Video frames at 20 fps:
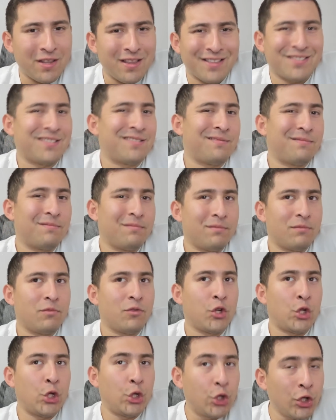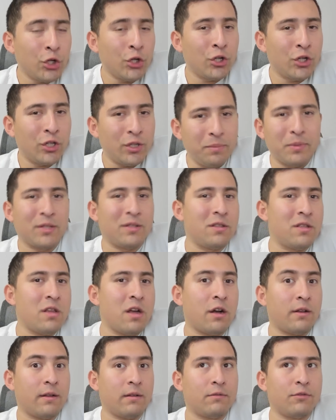That's good, but
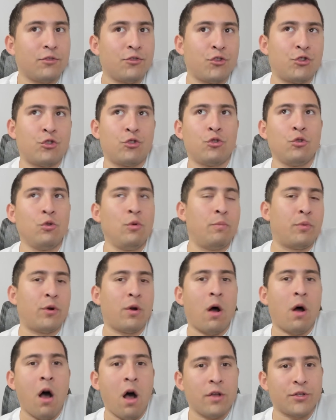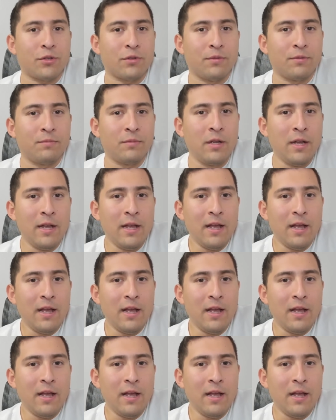not super awesome.